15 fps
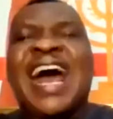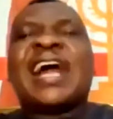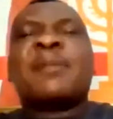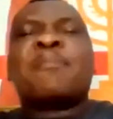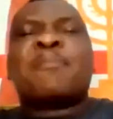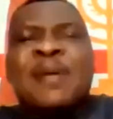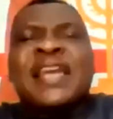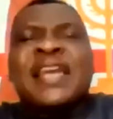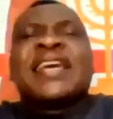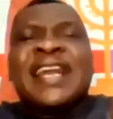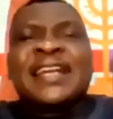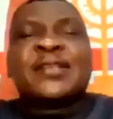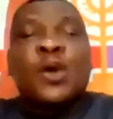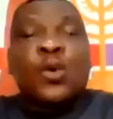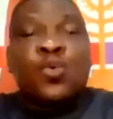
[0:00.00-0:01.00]
and
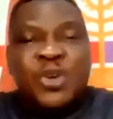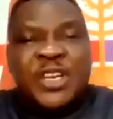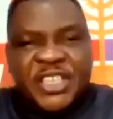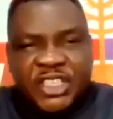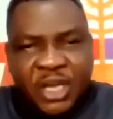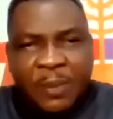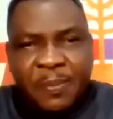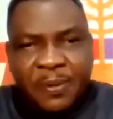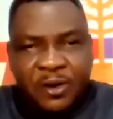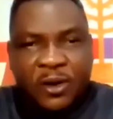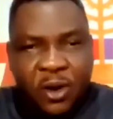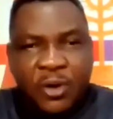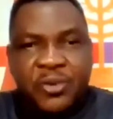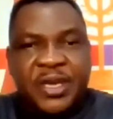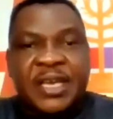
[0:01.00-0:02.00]
bringing the wisdom
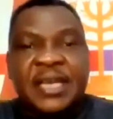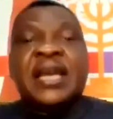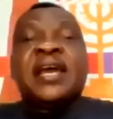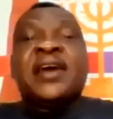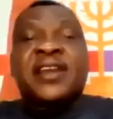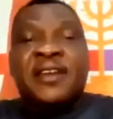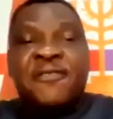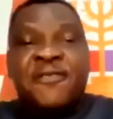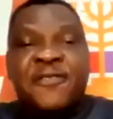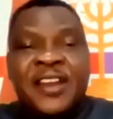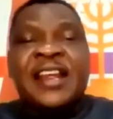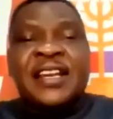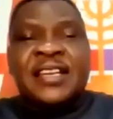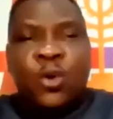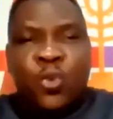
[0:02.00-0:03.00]
glory,
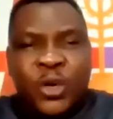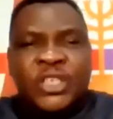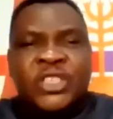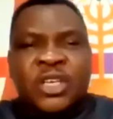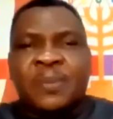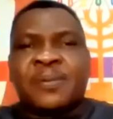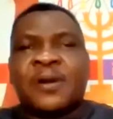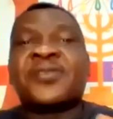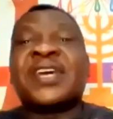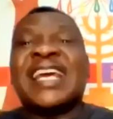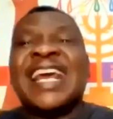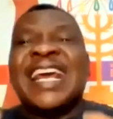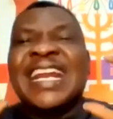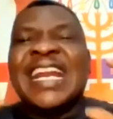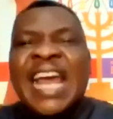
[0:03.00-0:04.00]
revealing the wisdom
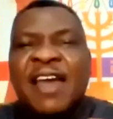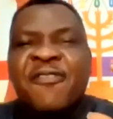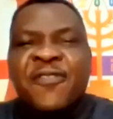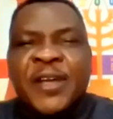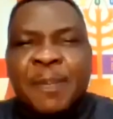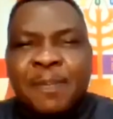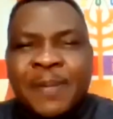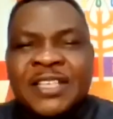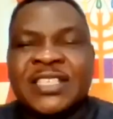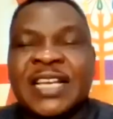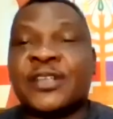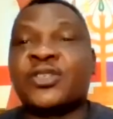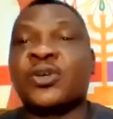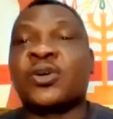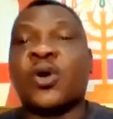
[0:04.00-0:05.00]
glory in every place
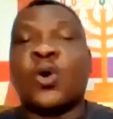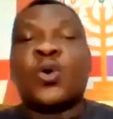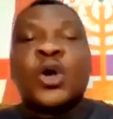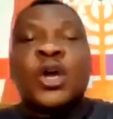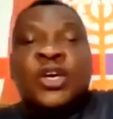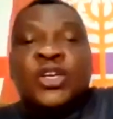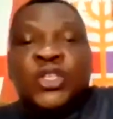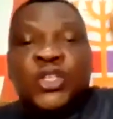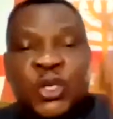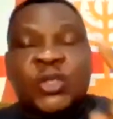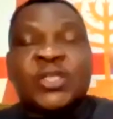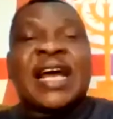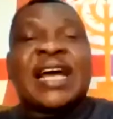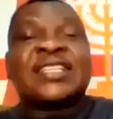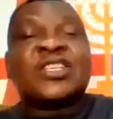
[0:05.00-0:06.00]
that you go,
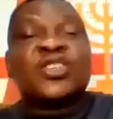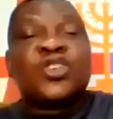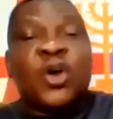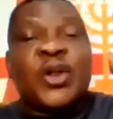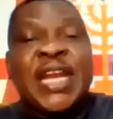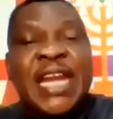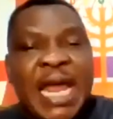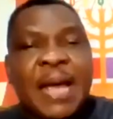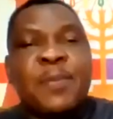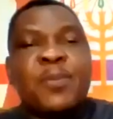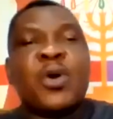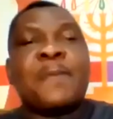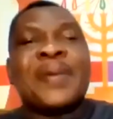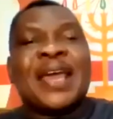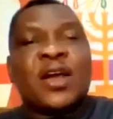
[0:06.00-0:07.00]
so that your name
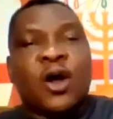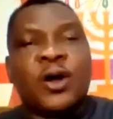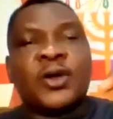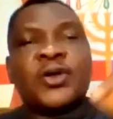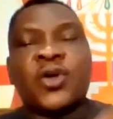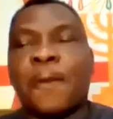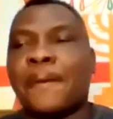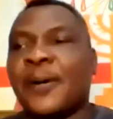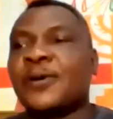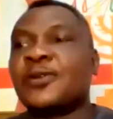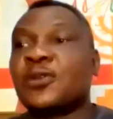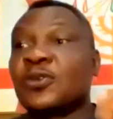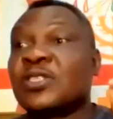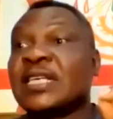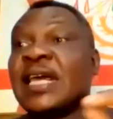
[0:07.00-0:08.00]
will be called
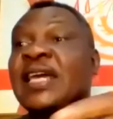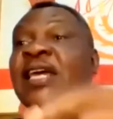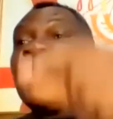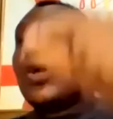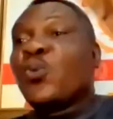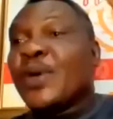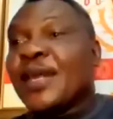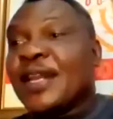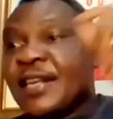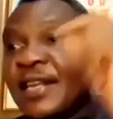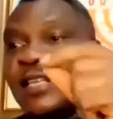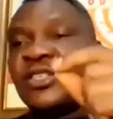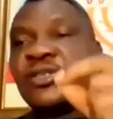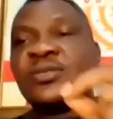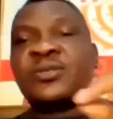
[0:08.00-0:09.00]
upon to say, We
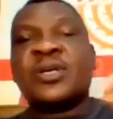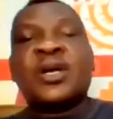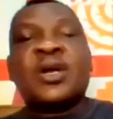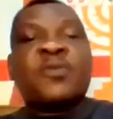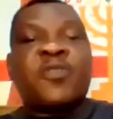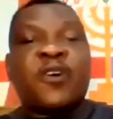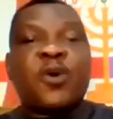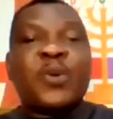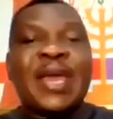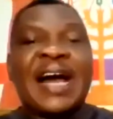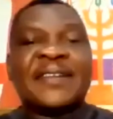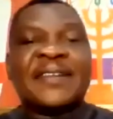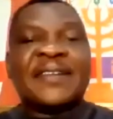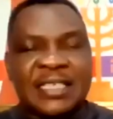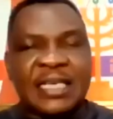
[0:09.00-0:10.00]
need you, for we
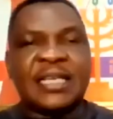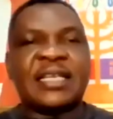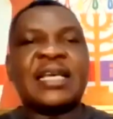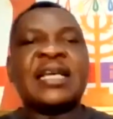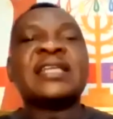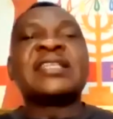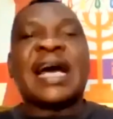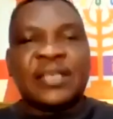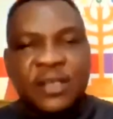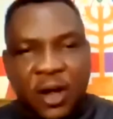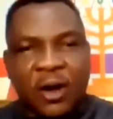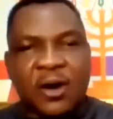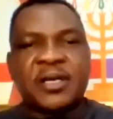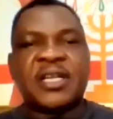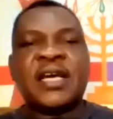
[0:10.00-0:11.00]
have seen that
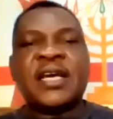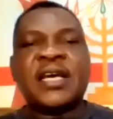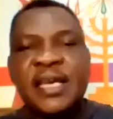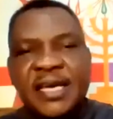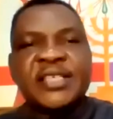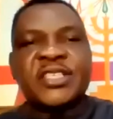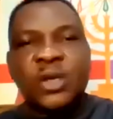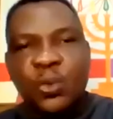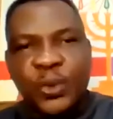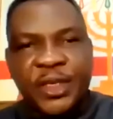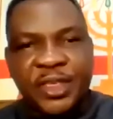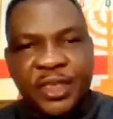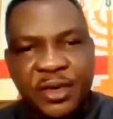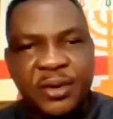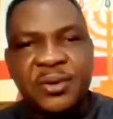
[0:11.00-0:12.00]
God is
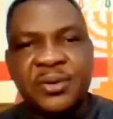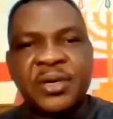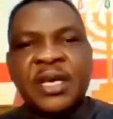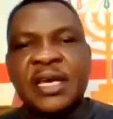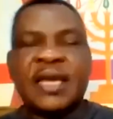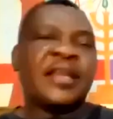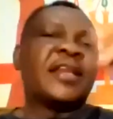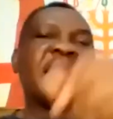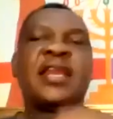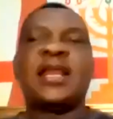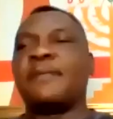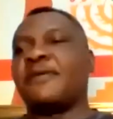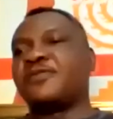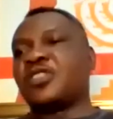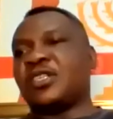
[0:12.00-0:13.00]
with you in the
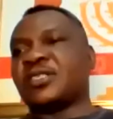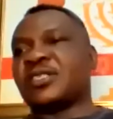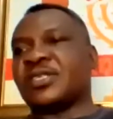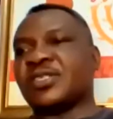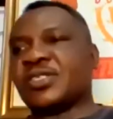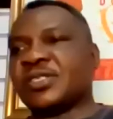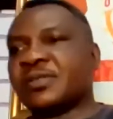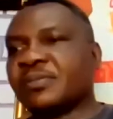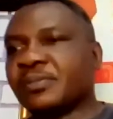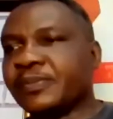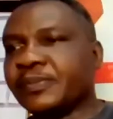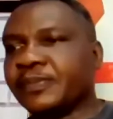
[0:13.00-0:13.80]
name of Jesus.